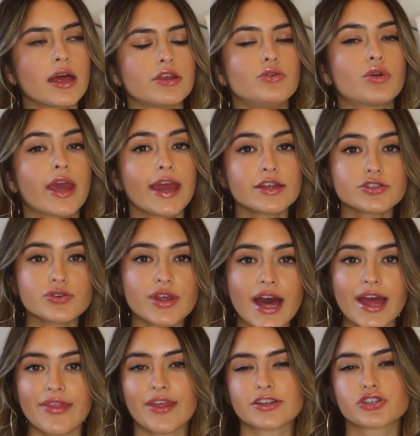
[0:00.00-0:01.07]
You can do
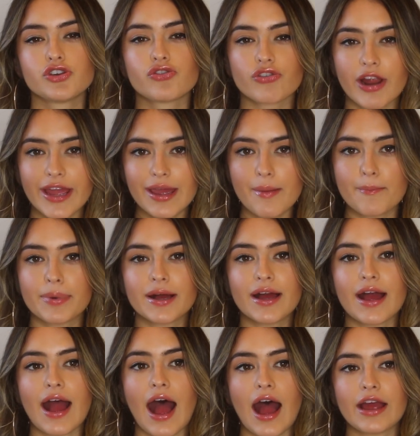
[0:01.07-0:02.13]
that and that's great,
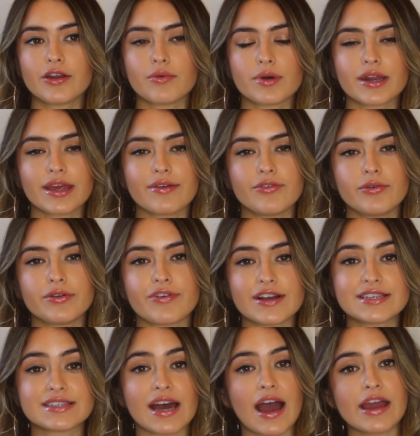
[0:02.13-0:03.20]
but I don't want to give you
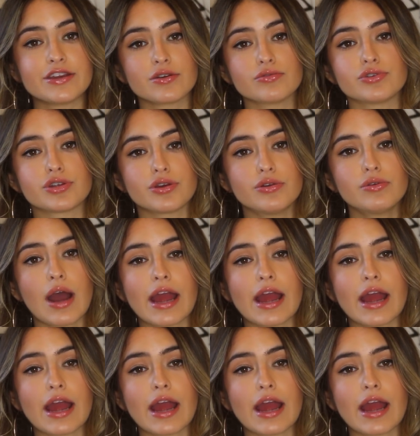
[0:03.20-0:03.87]
advice that I don't do.